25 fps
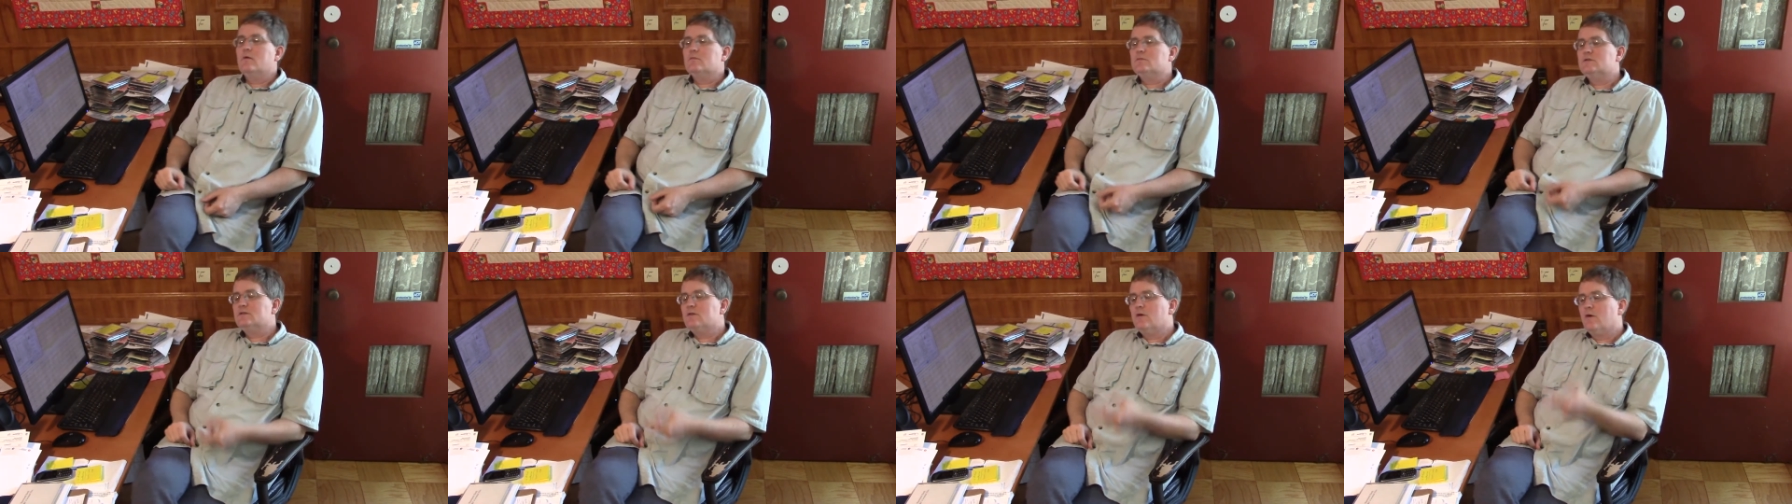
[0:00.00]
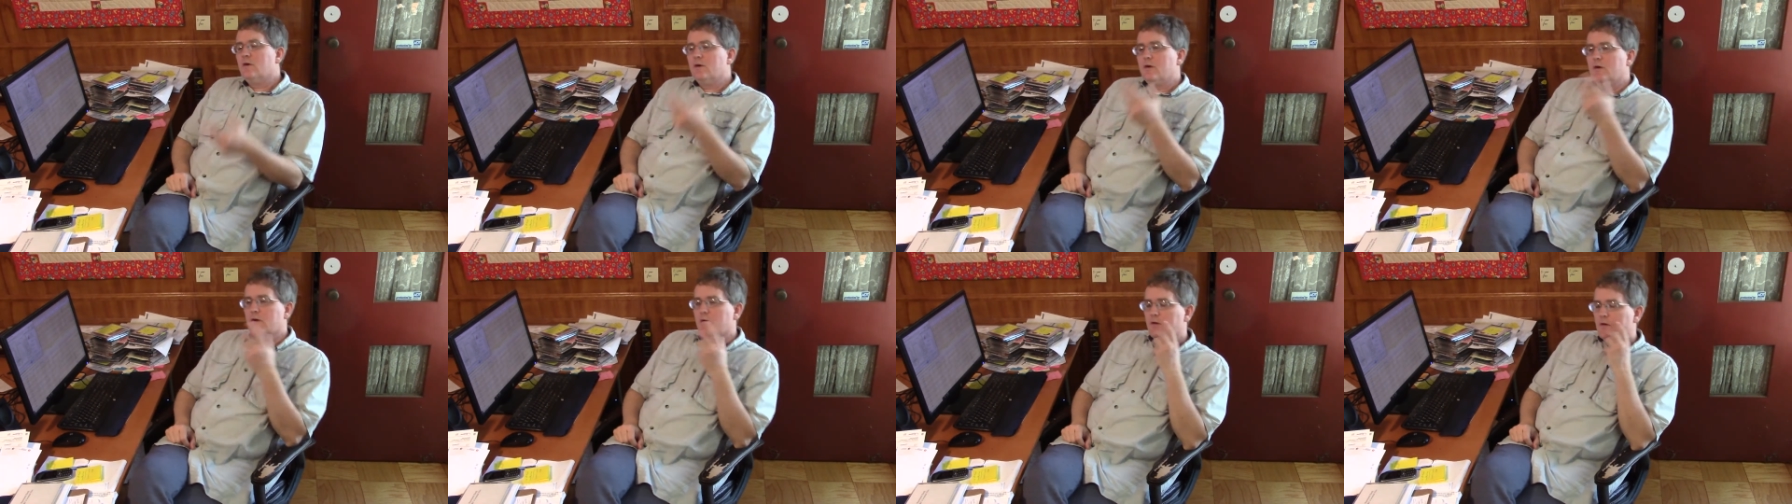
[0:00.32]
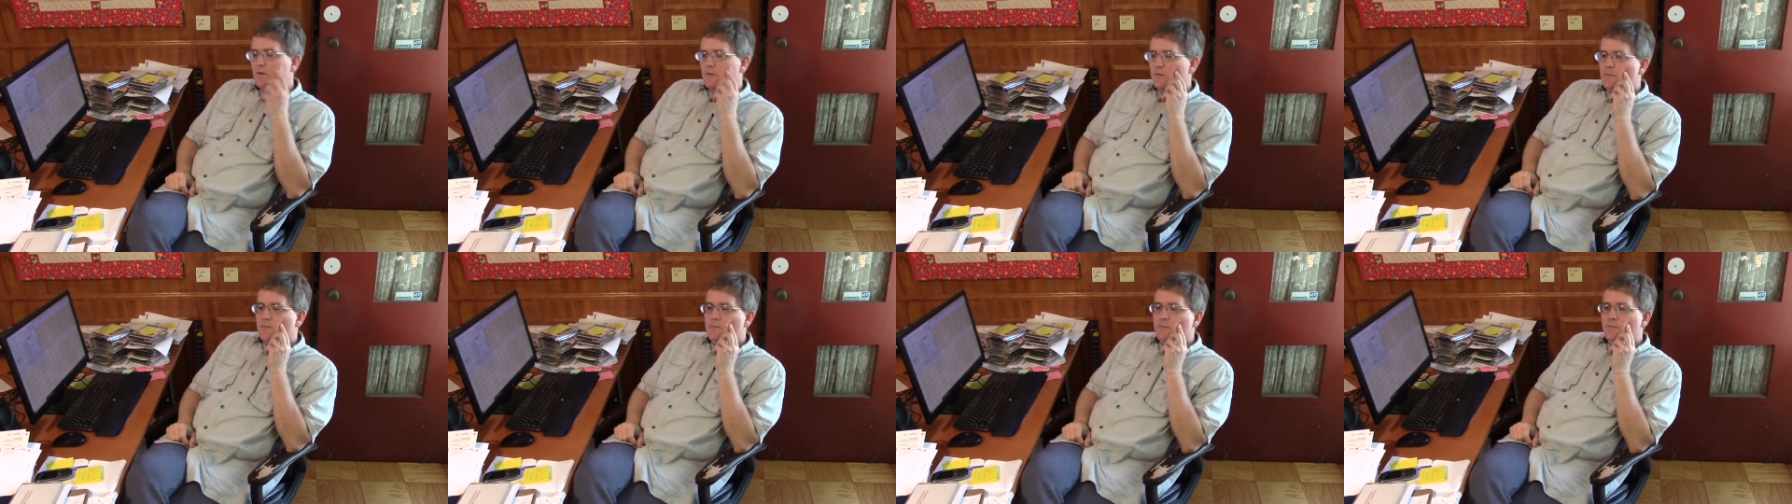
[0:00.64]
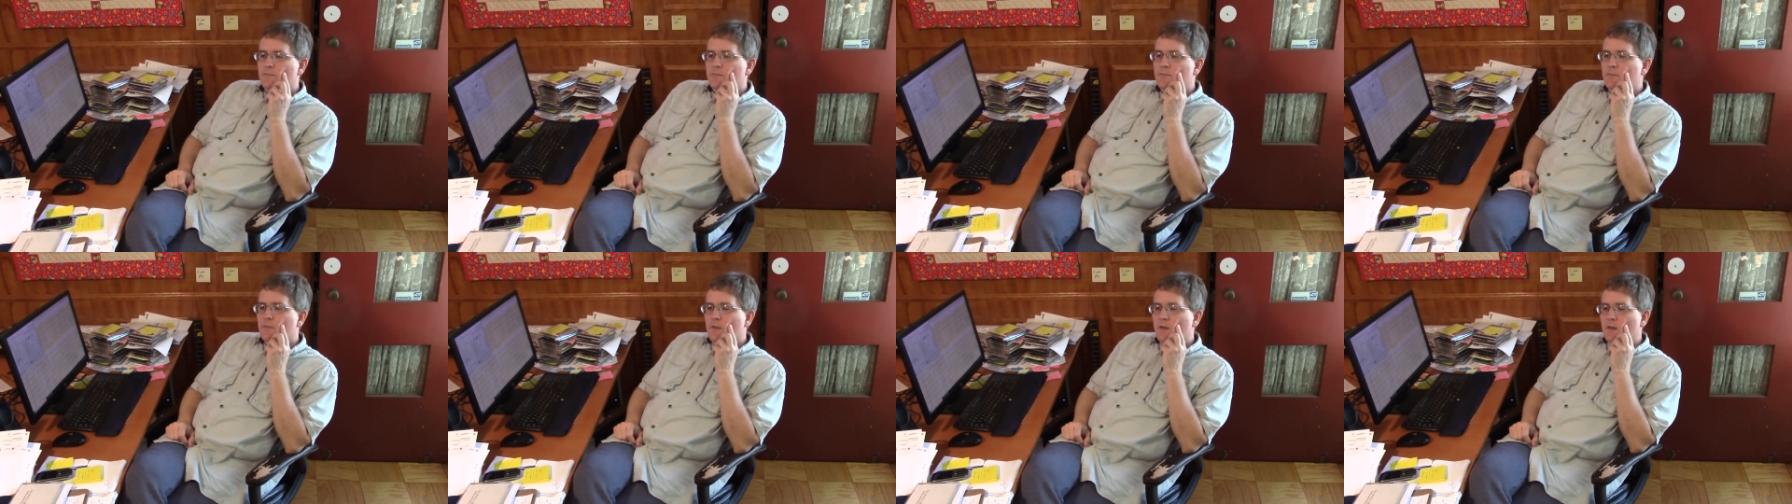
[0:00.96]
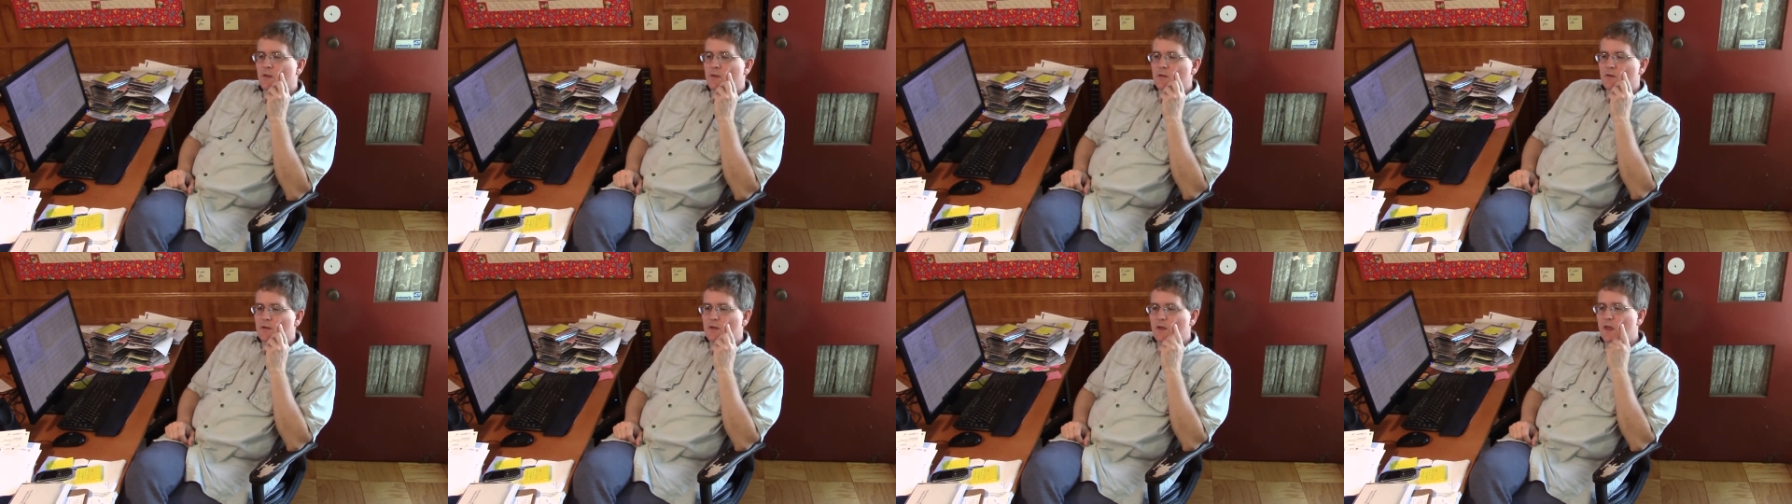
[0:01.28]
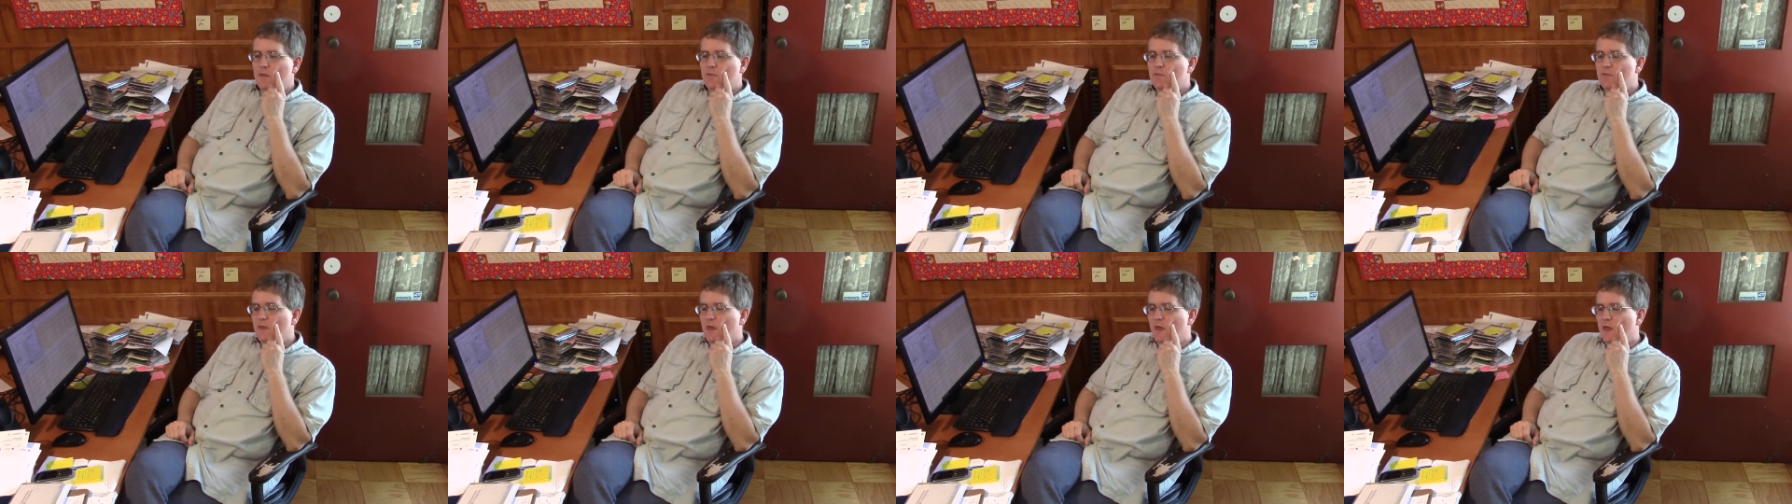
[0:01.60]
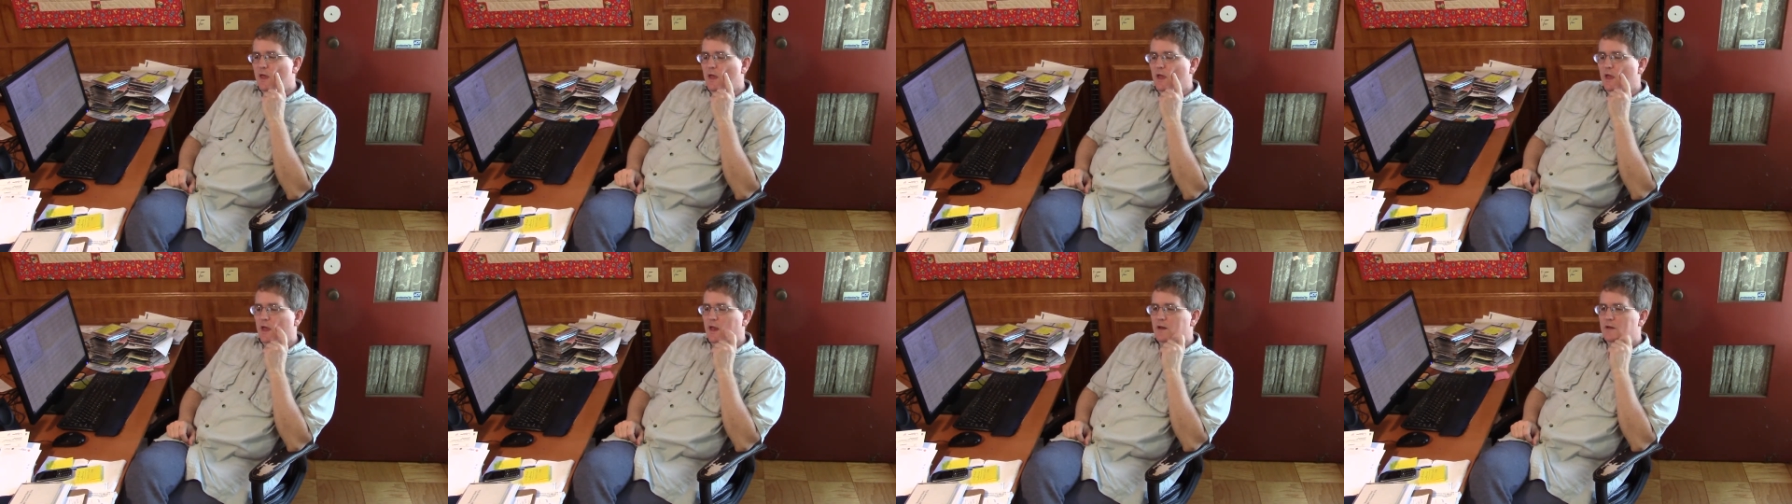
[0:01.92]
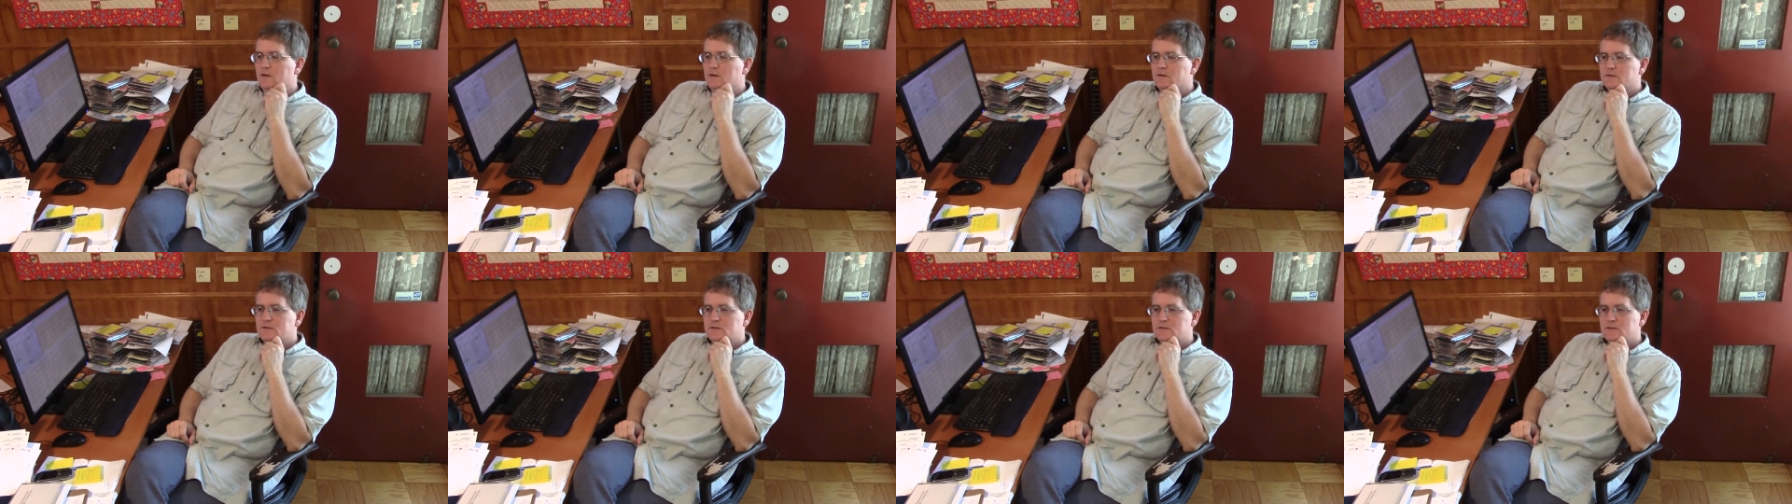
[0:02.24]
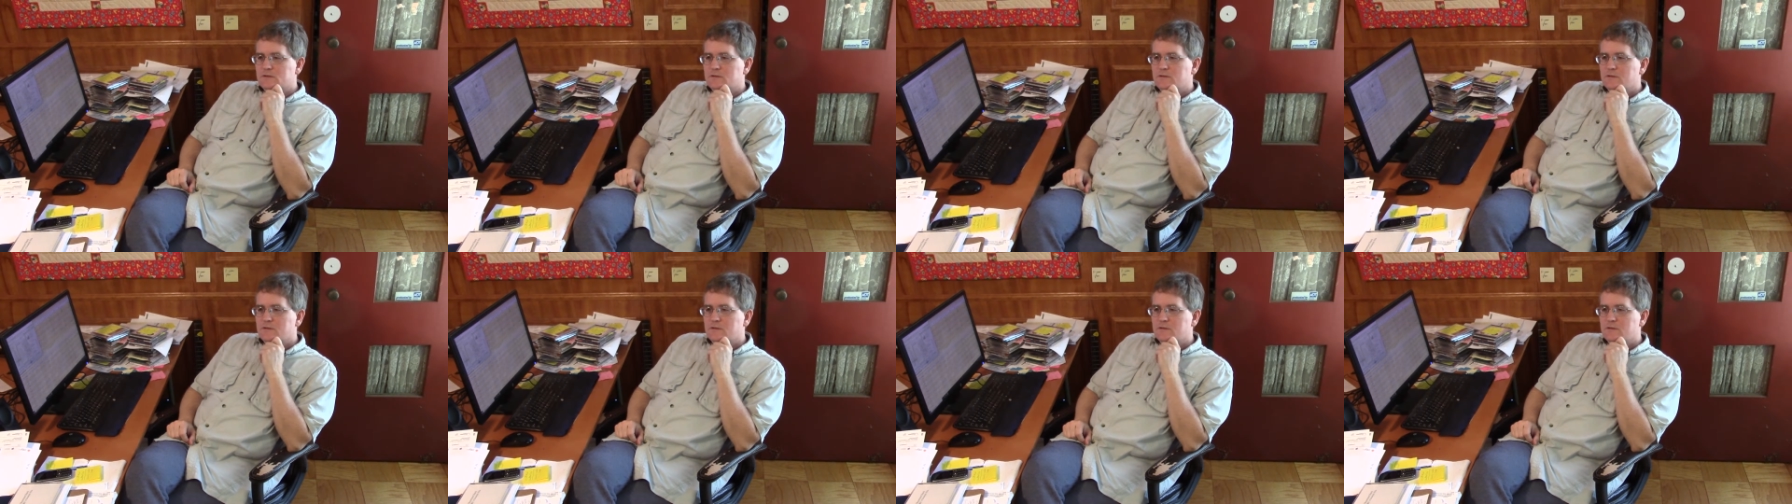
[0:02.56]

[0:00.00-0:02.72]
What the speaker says: Sawyer, at the end,